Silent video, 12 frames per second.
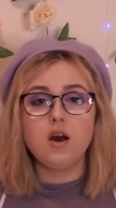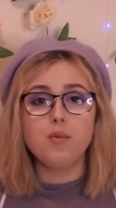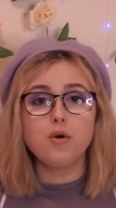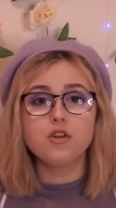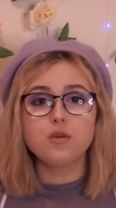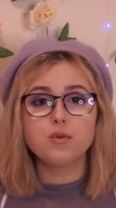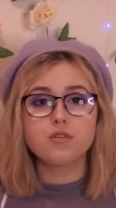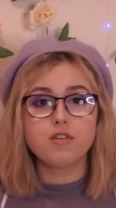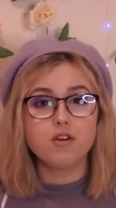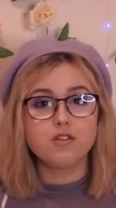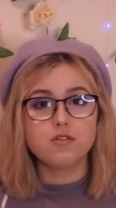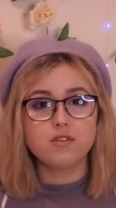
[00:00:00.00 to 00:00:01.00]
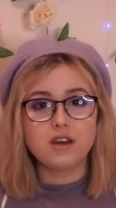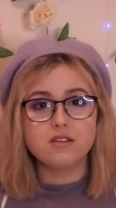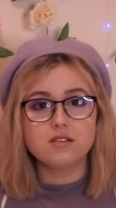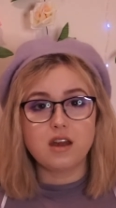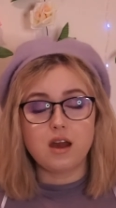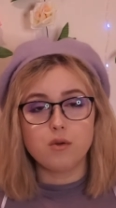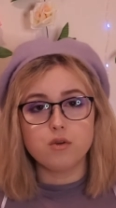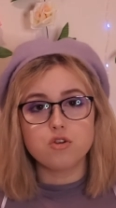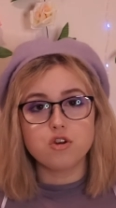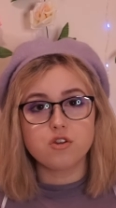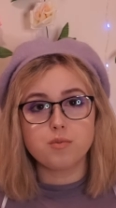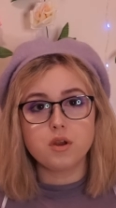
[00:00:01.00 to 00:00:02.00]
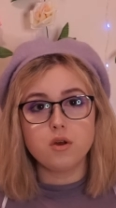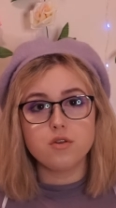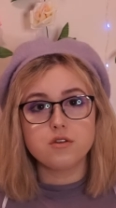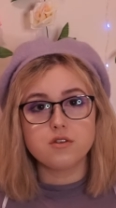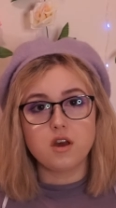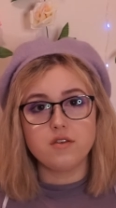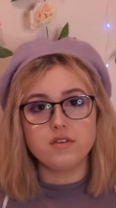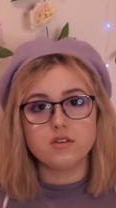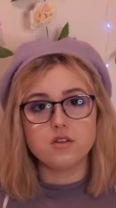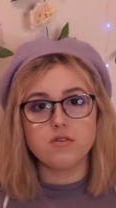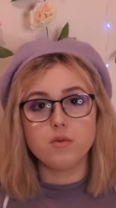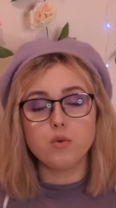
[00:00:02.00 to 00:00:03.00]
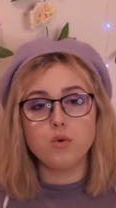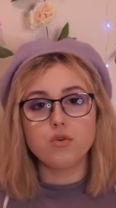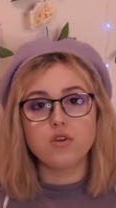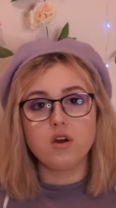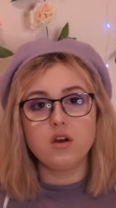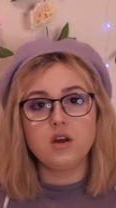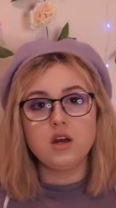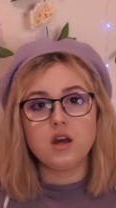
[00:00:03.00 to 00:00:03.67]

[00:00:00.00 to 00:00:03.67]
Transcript: Her body was floating face down just below the surface of the water,